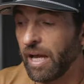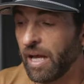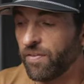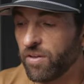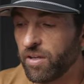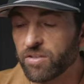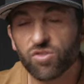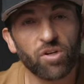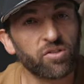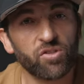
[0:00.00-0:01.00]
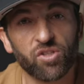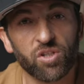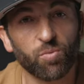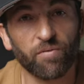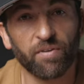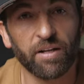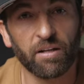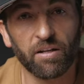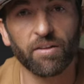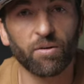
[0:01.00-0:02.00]
And the instructions just weren't very
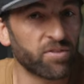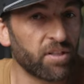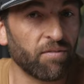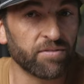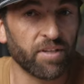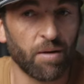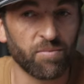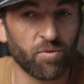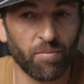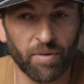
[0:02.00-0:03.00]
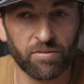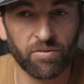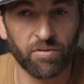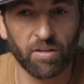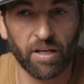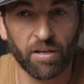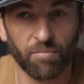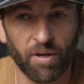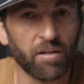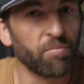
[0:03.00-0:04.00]
clear. There were several times where I'm like, dude, like,
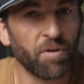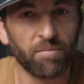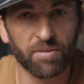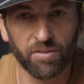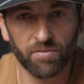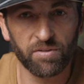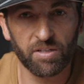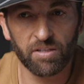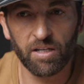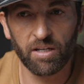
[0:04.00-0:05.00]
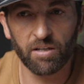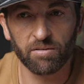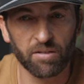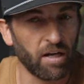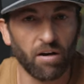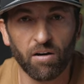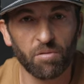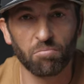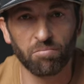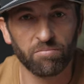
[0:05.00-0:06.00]
am I gonna be able to use this thing? Did I
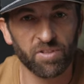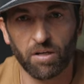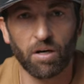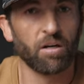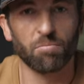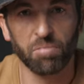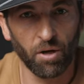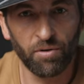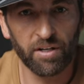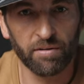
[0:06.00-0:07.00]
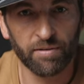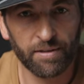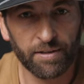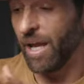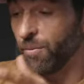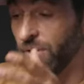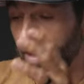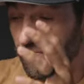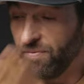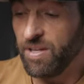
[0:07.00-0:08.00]
already blow it? And when
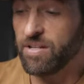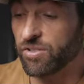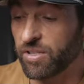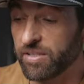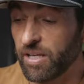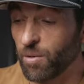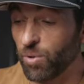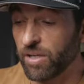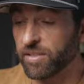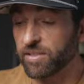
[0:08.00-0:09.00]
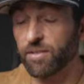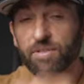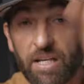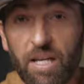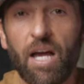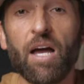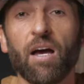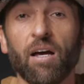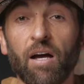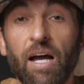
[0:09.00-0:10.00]
I finished the setup process, I was like,
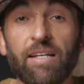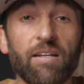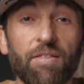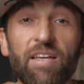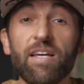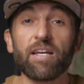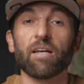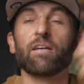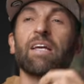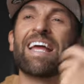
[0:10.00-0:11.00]
yeah, I did the thing.